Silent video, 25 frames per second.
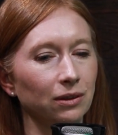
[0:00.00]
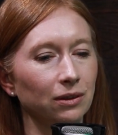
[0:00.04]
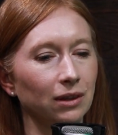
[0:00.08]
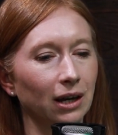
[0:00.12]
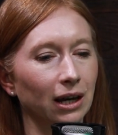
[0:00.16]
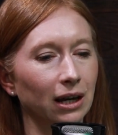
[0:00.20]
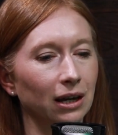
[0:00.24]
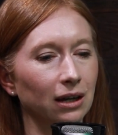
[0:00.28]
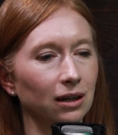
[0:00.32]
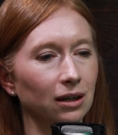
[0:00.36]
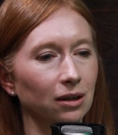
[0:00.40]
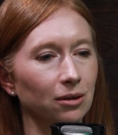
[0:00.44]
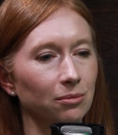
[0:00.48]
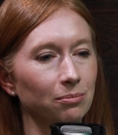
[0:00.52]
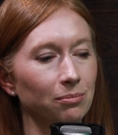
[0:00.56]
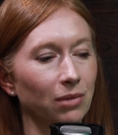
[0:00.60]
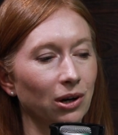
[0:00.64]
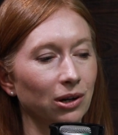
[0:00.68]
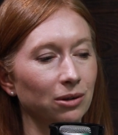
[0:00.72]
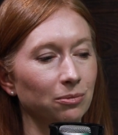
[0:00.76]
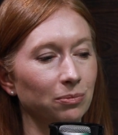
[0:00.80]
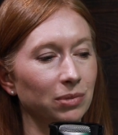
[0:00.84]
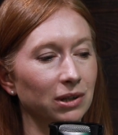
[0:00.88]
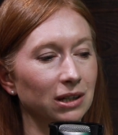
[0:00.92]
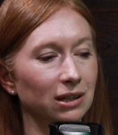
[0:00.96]
They
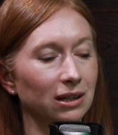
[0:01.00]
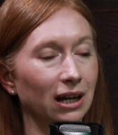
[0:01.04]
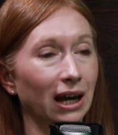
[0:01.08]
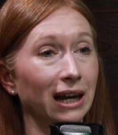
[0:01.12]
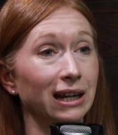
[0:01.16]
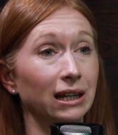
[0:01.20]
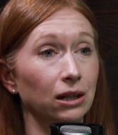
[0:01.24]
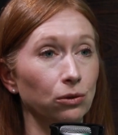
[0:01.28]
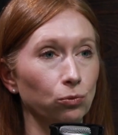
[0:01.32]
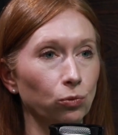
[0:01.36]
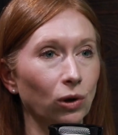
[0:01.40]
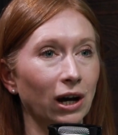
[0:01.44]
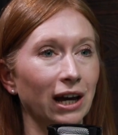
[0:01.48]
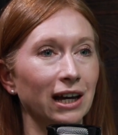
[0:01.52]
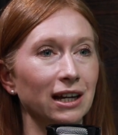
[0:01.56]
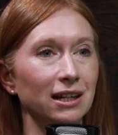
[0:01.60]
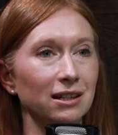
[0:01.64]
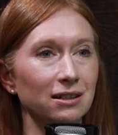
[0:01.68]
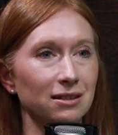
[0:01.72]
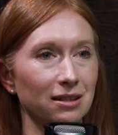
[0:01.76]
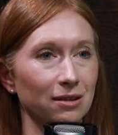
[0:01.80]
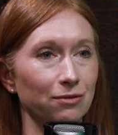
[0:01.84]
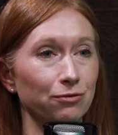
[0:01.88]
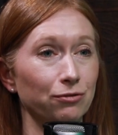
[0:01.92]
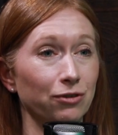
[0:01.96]
might be gaining
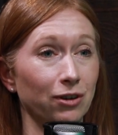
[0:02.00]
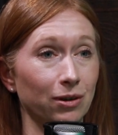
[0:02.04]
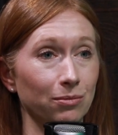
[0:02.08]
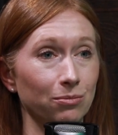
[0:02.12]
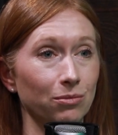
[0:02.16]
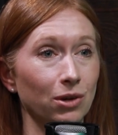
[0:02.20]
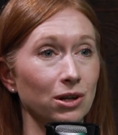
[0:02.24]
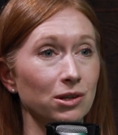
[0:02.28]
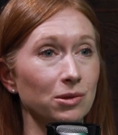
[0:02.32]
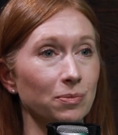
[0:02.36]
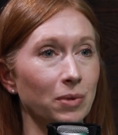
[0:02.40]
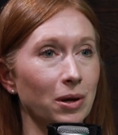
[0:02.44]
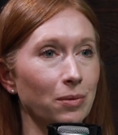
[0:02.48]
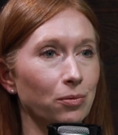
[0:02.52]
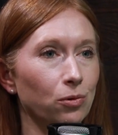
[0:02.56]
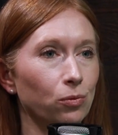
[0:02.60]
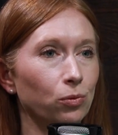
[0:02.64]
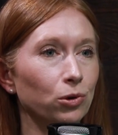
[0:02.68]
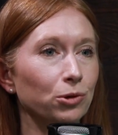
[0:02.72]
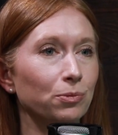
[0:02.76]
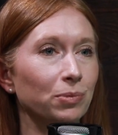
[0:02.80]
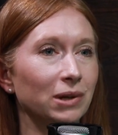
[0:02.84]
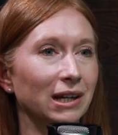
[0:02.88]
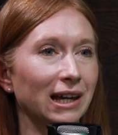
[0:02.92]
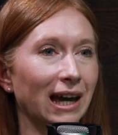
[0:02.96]
weight. In fact, most people
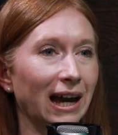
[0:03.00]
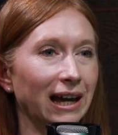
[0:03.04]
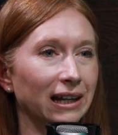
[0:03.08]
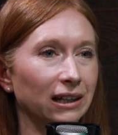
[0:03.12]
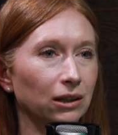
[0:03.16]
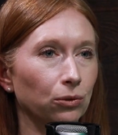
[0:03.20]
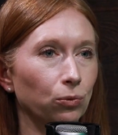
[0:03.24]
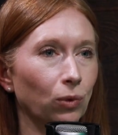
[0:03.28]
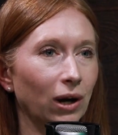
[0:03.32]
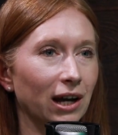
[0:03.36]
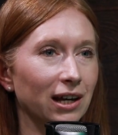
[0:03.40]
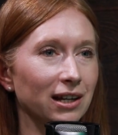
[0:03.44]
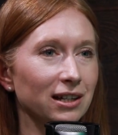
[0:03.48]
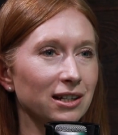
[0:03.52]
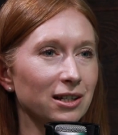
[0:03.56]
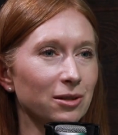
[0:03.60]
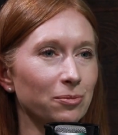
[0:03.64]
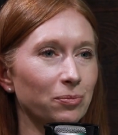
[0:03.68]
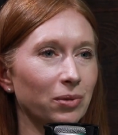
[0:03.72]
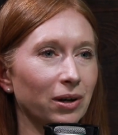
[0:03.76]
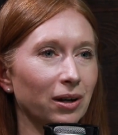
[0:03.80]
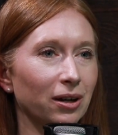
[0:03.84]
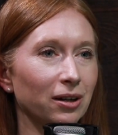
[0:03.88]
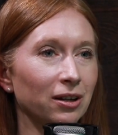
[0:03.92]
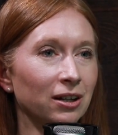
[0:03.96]
would be gaining weight,
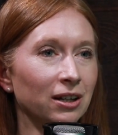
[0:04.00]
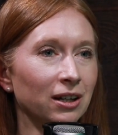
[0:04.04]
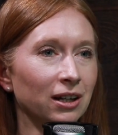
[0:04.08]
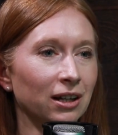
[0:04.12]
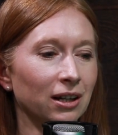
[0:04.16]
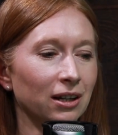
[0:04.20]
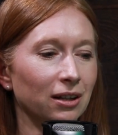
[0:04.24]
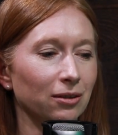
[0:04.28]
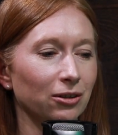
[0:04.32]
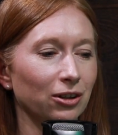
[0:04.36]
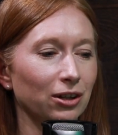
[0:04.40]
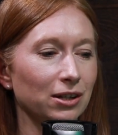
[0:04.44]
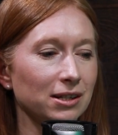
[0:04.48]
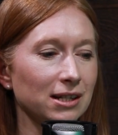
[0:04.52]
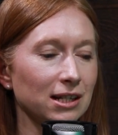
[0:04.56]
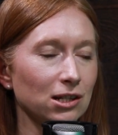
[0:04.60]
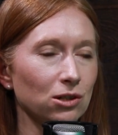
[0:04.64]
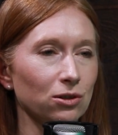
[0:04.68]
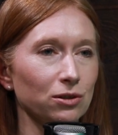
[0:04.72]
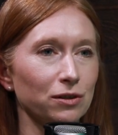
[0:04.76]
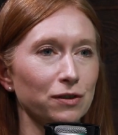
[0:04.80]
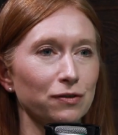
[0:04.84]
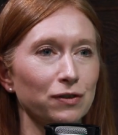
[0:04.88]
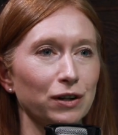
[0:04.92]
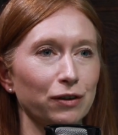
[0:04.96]
but because there's
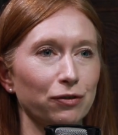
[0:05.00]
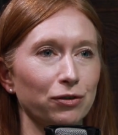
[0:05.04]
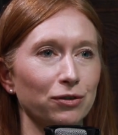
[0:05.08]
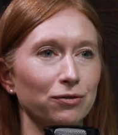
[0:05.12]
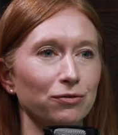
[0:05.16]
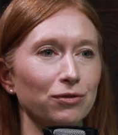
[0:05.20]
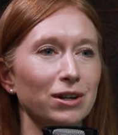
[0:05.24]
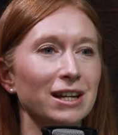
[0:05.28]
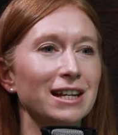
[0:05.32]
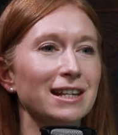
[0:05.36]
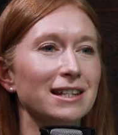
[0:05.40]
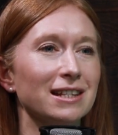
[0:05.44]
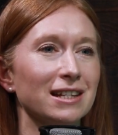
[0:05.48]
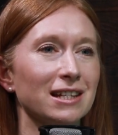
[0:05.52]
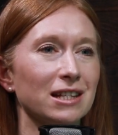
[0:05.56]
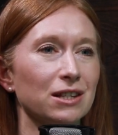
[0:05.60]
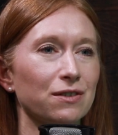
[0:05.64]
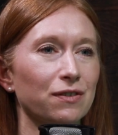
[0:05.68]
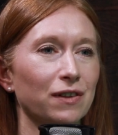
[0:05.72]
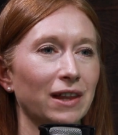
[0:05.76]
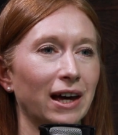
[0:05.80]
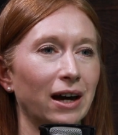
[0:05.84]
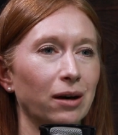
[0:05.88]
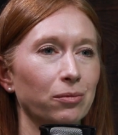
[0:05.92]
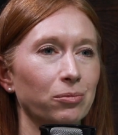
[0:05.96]
lots of different reasons
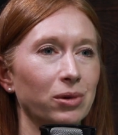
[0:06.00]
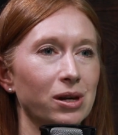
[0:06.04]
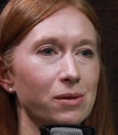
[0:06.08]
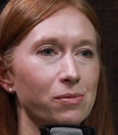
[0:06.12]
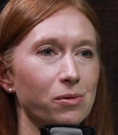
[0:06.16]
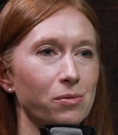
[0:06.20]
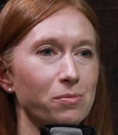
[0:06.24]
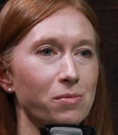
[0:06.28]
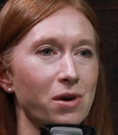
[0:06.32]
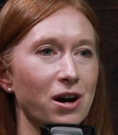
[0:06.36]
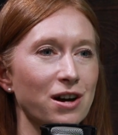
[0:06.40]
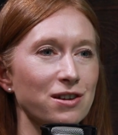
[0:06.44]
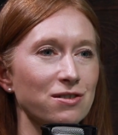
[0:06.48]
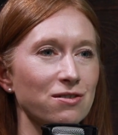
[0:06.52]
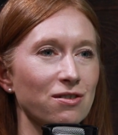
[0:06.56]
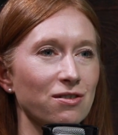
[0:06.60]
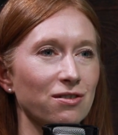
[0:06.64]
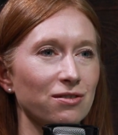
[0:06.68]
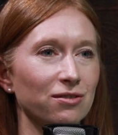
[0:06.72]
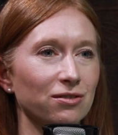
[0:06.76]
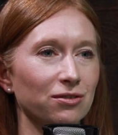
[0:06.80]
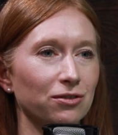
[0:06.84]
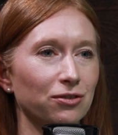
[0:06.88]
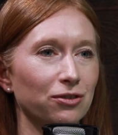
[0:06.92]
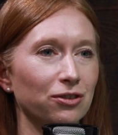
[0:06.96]
for that, people might
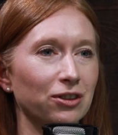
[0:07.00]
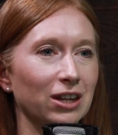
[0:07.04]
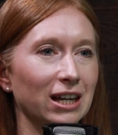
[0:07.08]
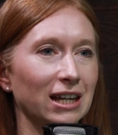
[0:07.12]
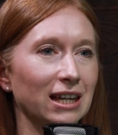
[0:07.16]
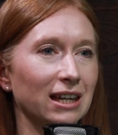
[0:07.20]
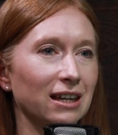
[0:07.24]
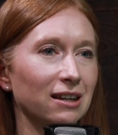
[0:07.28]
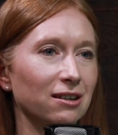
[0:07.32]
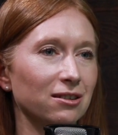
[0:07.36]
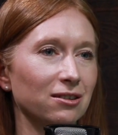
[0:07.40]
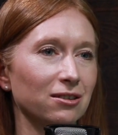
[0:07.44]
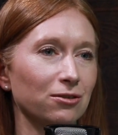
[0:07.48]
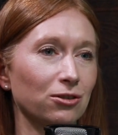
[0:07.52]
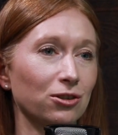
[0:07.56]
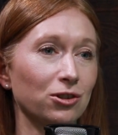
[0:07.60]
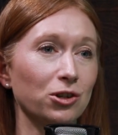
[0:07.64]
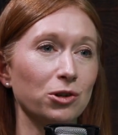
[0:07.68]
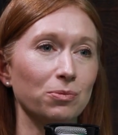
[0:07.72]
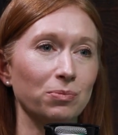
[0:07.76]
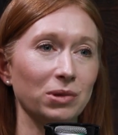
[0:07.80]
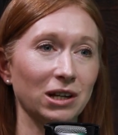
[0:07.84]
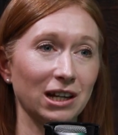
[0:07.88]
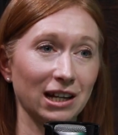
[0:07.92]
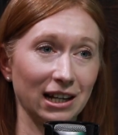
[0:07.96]
not think it
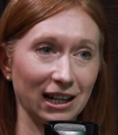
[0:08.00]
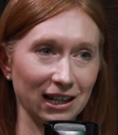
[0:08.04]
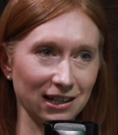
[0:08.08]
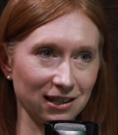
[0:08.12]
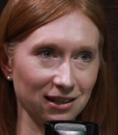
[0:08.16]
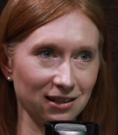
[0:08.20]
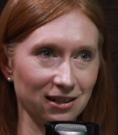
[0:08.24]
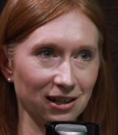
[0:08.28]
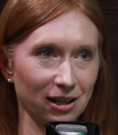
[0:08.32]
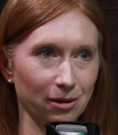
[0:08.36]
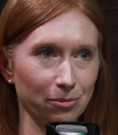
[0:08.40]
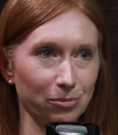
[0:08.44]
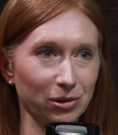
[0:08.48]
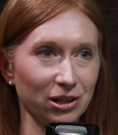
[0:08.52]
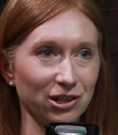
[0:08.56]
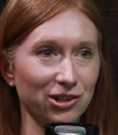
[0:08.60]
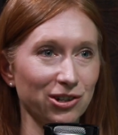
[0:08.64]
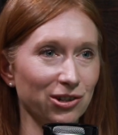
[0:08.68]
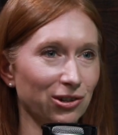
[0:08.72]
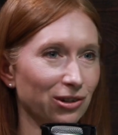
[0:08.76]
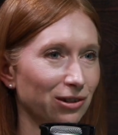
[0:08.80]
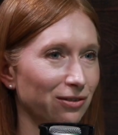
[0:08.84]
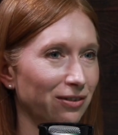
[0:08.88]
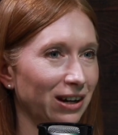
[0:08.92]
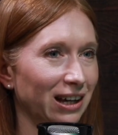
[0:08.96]
could be connected to their blood
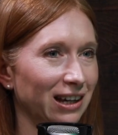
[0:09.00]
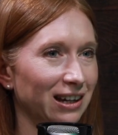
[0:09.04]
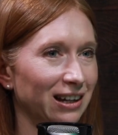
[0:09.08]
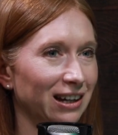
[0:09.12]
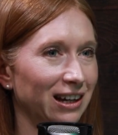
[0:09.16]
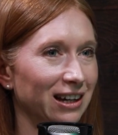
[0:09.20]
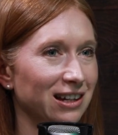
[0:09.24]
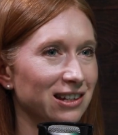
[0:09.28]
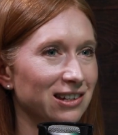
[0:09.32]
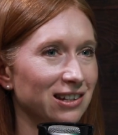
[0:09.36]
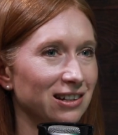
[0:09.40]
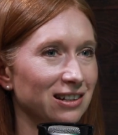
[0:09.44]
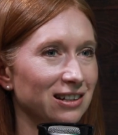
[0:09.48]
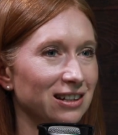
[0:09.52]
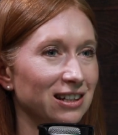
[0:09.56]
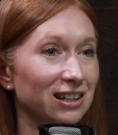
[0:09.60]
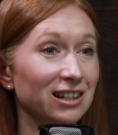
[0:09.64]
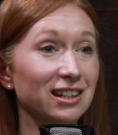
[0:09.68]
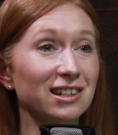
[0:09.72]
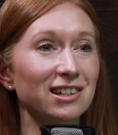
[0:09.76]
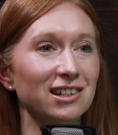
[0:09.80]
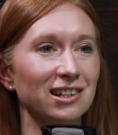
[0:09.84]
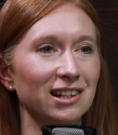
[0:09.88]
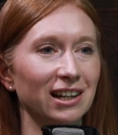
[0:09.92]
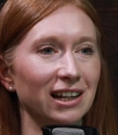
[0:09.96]
sugar regulation
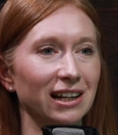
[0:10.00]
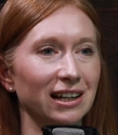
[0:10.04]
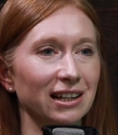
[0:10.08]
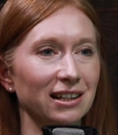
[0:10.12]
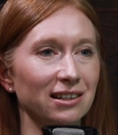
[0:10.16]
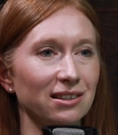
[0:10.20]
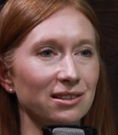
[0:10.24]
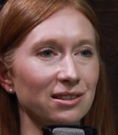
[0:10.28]
initially.